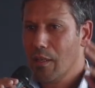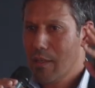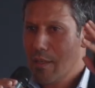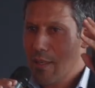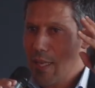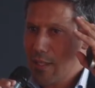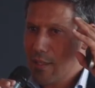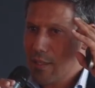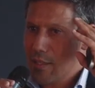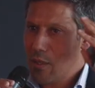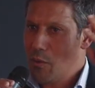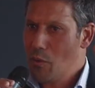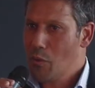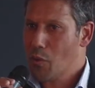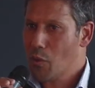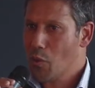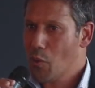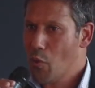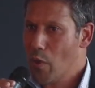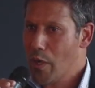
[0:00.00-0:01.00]
That's
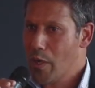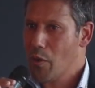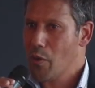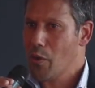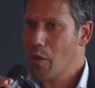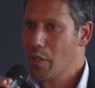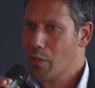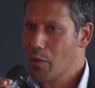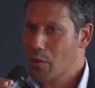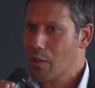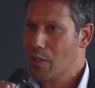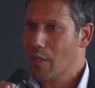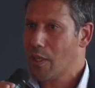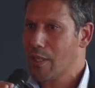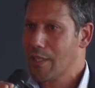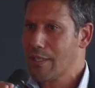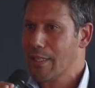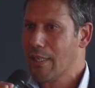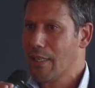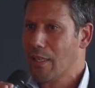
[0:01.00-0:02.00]
also when you need to
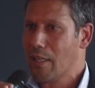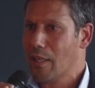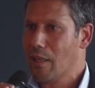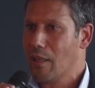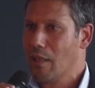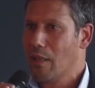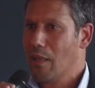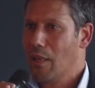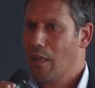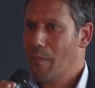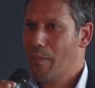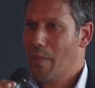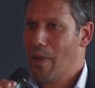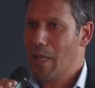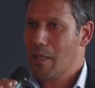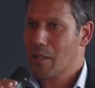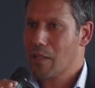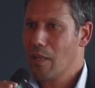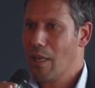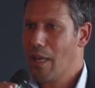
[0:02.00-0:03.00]
start thinking
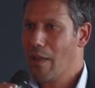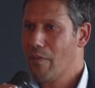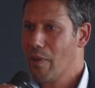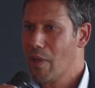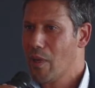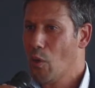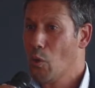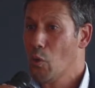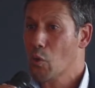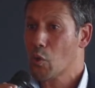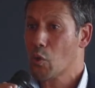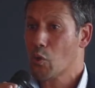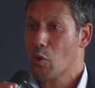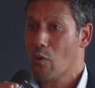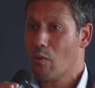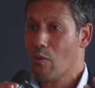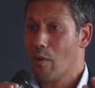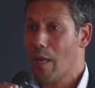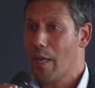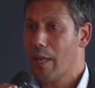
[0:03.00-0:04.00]
about having also
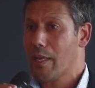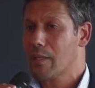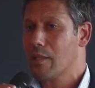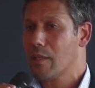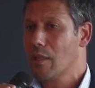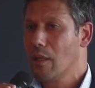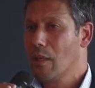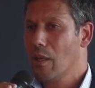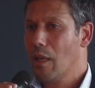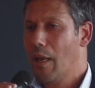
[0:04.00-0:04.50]
the right